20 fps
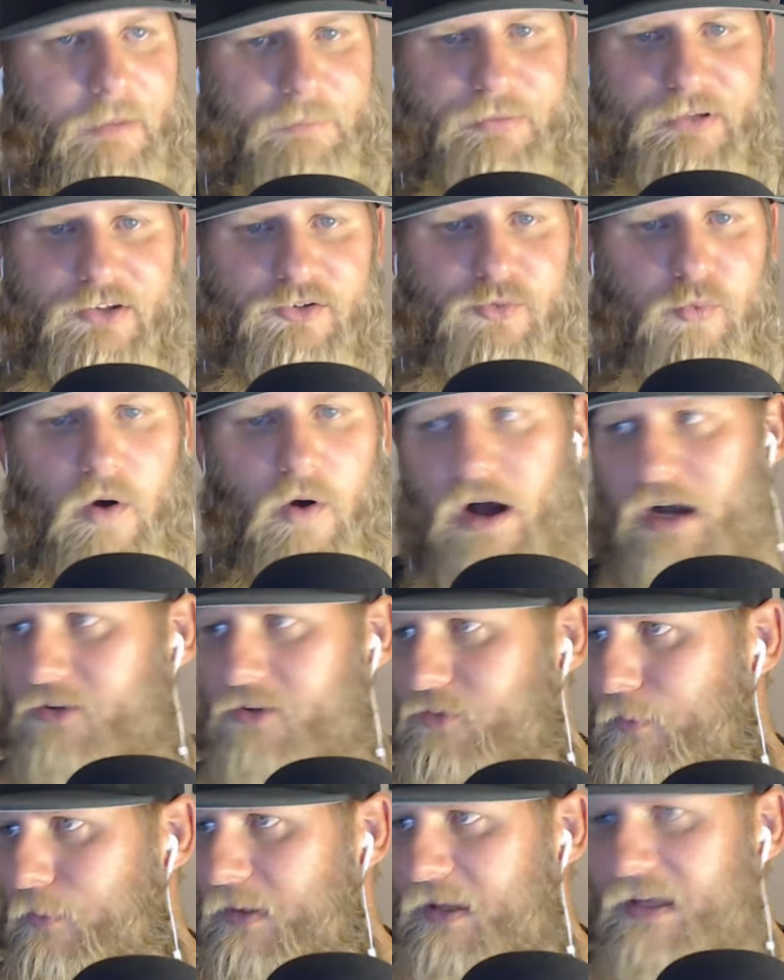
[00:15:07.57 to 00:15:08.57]
Bliss
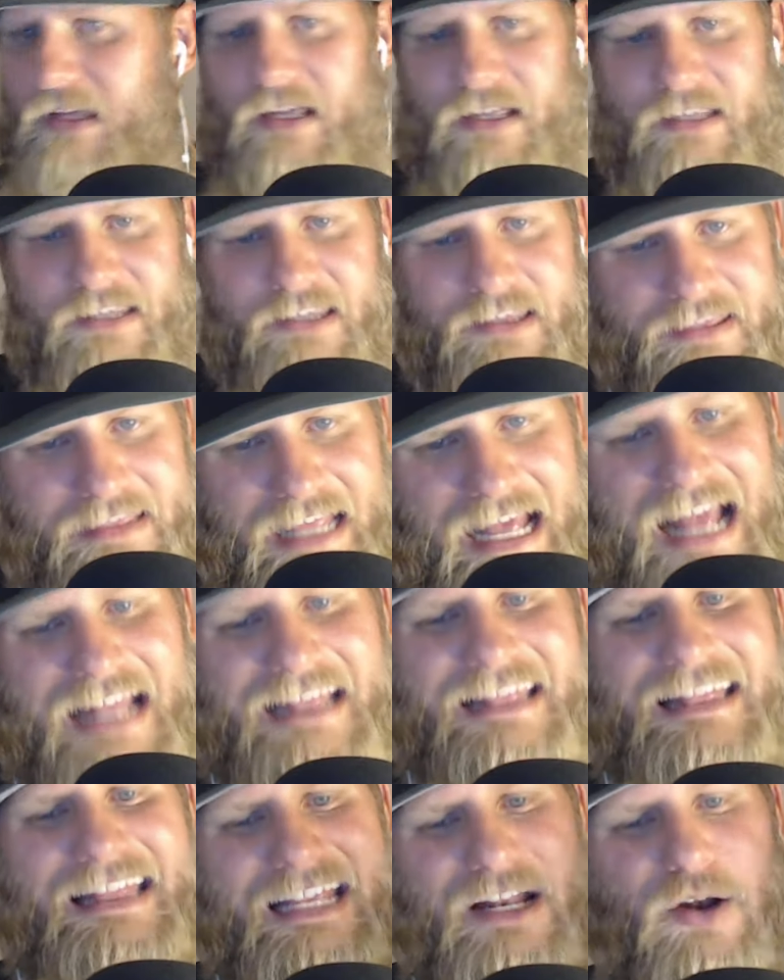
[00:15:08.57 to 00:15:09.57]
walks.
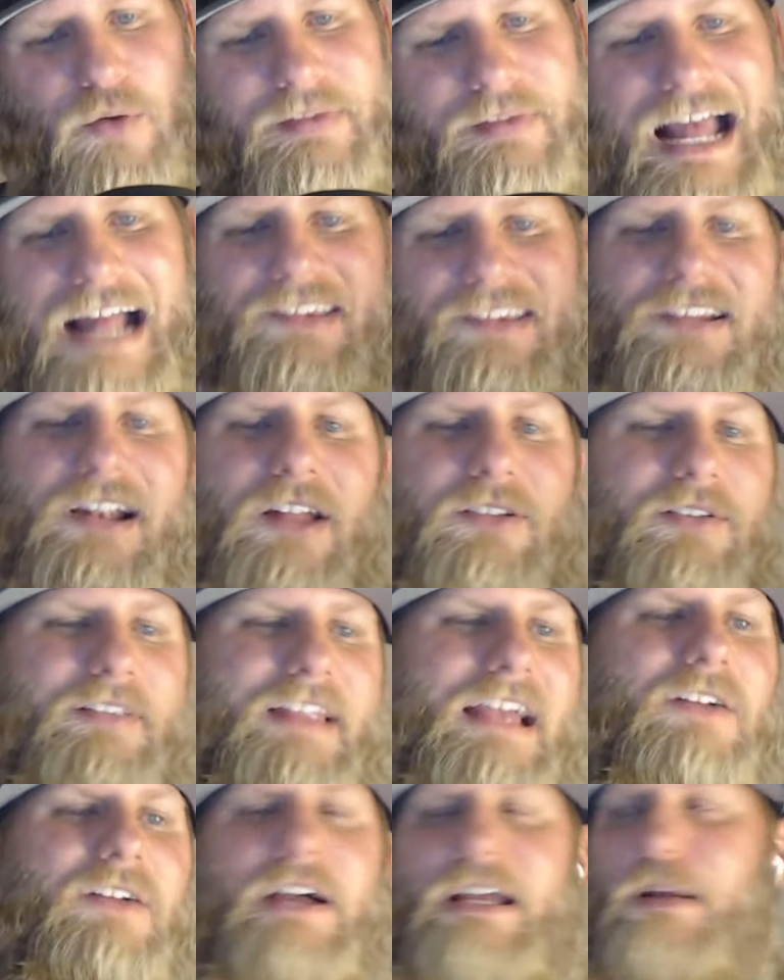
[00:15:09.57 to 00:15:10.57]
You know, that's another
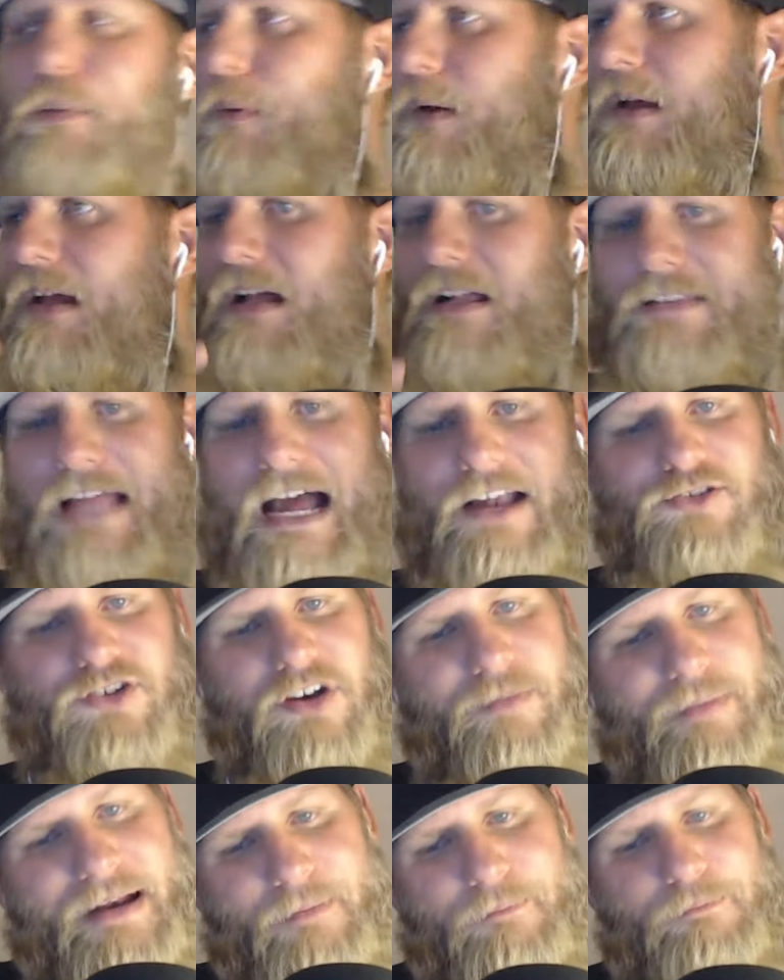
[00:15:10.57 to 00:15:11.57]
thing. Like, that
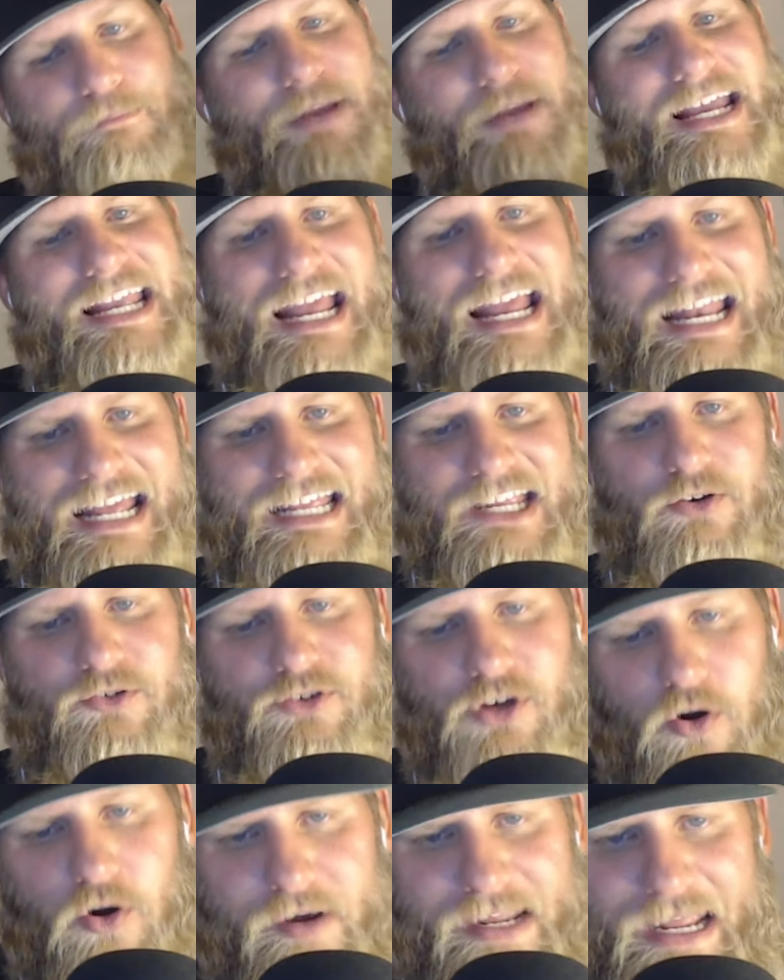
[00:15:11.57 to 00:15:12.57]
should have been a big inning. You're
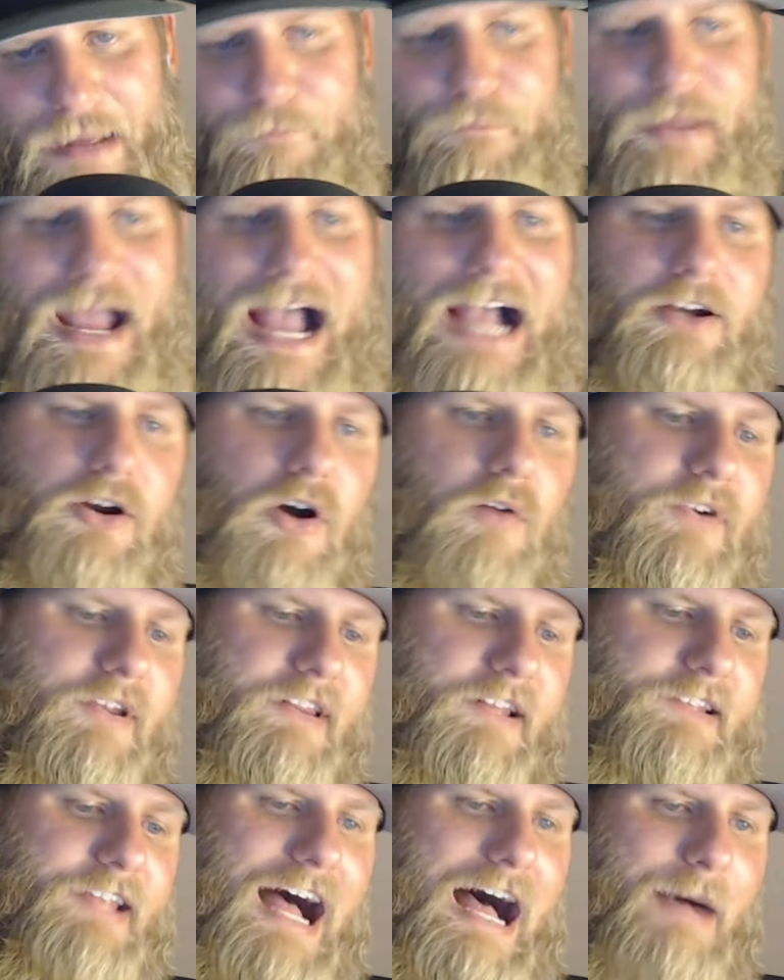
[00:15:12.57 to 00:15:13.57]
turning it back over to
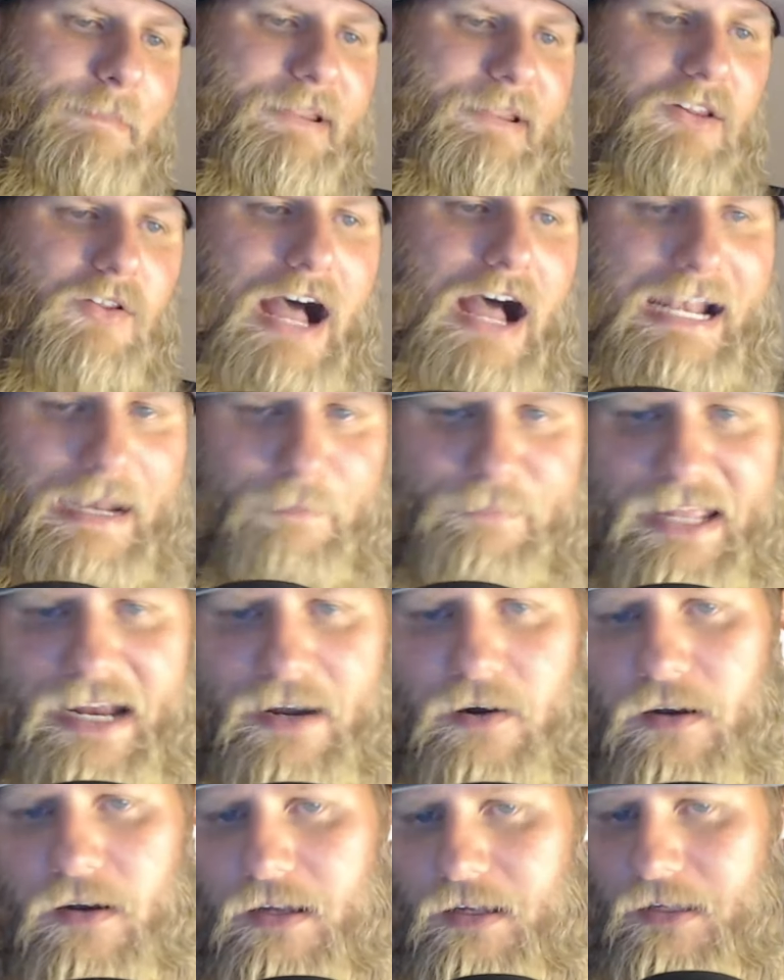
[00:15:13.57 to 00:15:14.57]
the top of the lineup
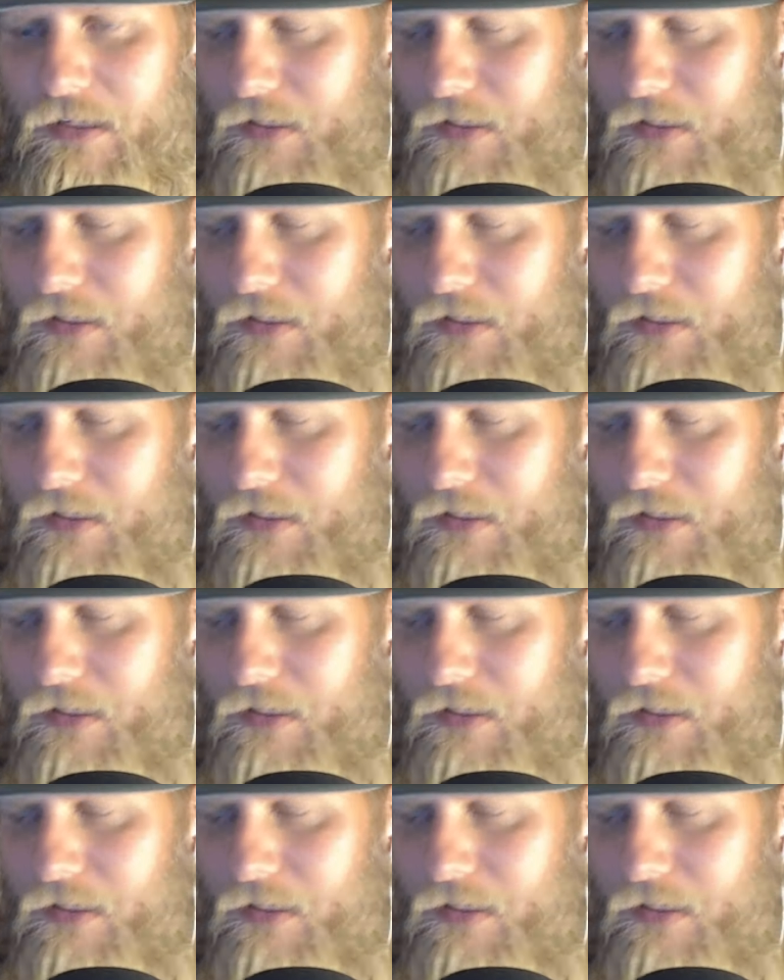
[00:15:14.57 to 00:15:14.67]
there